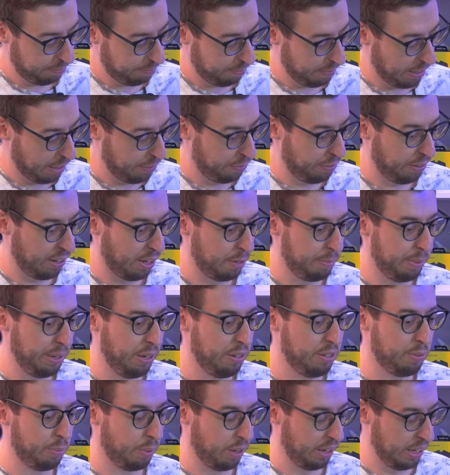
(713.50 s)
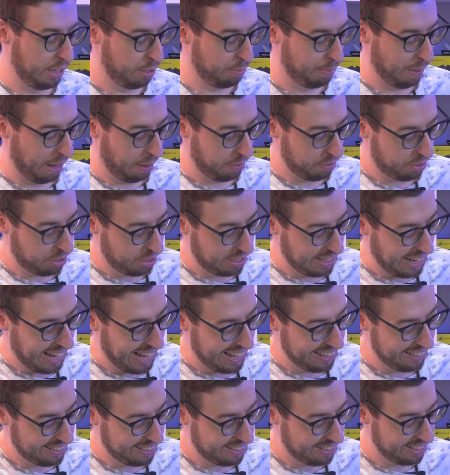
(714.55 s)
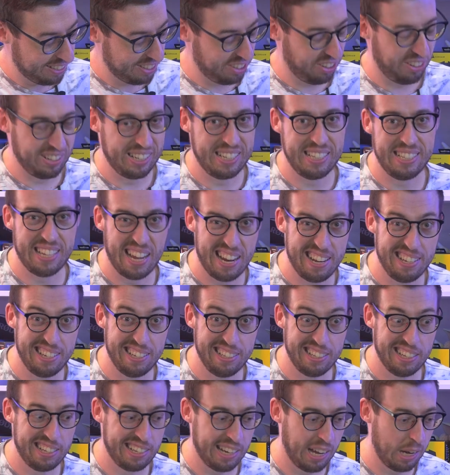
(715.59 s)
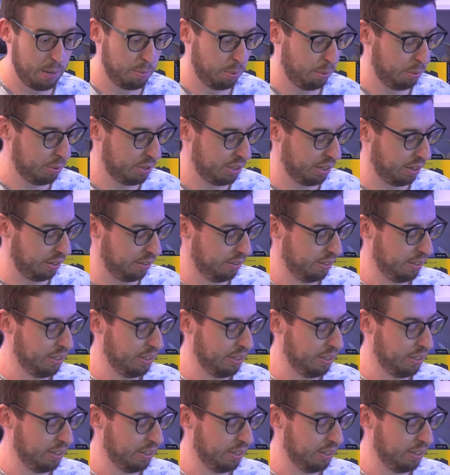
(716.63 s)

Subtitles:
if you're going to be using one of these mounts, because it has slightly dented the table. So